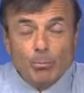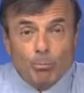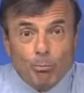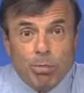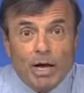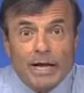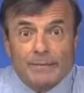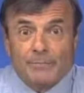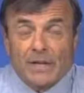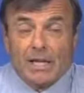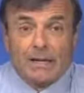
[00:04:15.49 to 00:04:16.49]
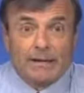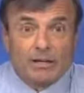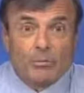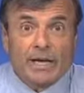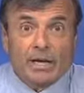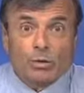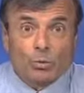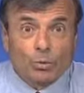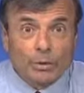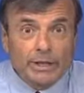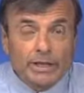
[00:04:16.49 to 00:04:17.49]
but it'll make a
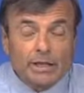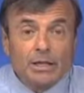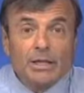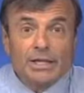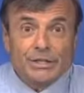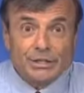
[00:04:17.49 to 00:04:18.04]
real